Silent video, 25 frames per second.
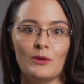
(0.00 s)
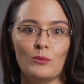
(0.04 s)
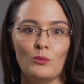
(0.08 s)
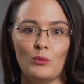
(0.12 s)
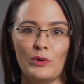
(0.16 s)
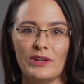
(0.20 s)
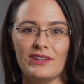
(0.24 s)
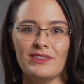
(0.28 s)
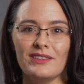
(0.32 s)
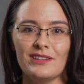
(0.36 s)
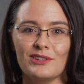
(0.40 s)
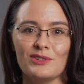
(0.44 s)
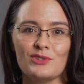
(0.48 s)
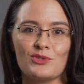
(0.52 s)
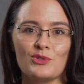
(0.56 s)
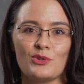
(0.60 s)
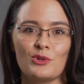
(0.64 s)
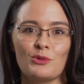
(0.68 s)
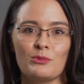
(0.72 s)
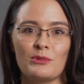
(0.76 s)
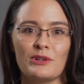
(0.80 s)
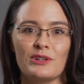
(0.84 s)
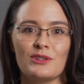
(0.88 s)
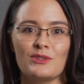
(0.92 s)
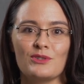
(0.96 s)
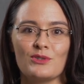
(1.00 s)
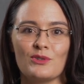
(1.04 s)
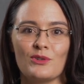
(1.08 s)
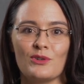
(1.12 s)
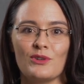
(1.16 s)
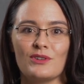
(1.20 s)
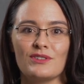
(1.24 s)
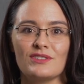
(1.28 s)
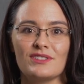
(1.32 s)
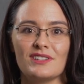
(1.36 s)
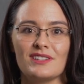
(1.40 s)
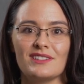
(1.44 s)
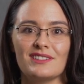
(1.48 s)
We think trauma
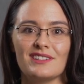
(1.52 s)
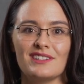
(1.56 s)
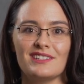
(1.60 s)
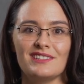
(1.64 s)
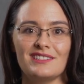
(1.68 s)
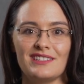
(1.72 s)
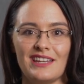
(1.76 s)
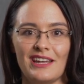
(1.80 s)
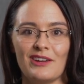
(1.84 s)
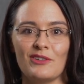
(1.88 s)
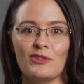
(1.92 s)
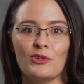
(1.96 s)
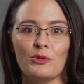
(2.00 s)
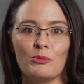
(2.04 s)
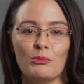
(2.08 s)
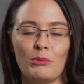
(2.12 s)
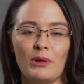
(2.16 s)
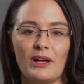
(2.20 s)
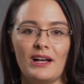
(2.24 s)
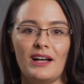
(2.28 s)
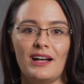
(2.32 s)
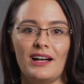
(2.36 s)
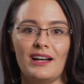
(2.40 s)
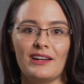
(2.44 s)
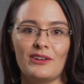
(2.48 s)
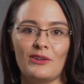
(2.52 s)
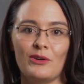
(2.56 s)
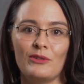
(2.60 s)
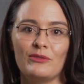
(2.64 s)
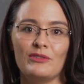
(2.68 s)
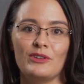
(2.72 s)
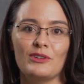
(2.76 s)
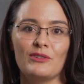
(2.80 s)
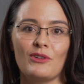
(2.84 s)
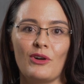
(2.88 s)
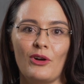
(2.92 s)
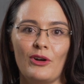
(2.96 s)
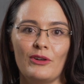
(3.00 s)
insurance is an integral part of
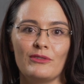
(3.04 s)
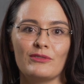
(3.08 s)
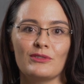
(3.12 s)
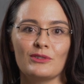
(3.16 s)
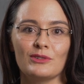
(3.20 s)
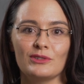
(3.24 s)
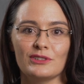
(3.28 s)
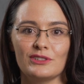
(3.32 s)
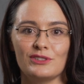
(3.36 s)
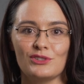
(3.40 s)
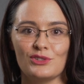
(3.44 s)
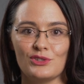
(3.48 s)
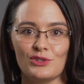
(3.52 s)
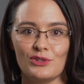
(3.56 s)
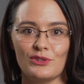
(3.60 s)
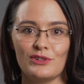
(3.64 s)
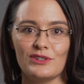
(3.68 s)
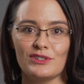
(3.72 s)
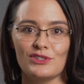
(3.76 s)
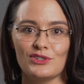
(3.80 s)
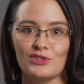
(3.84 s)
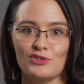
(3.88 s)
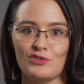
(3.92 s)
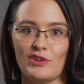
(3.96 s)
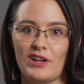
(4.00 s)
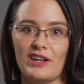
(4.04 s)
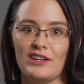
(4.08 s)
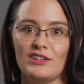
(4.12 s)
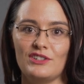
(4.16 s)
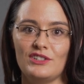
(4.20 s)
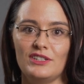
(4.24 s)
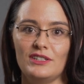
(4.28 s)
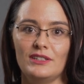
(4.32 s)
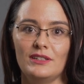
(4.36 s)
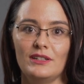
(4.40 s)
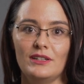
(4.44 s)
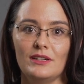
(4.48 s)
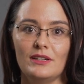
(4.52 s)
your overall insurance
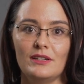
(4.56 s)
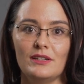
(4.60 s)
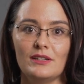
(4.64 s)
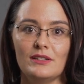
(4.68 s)
strategy.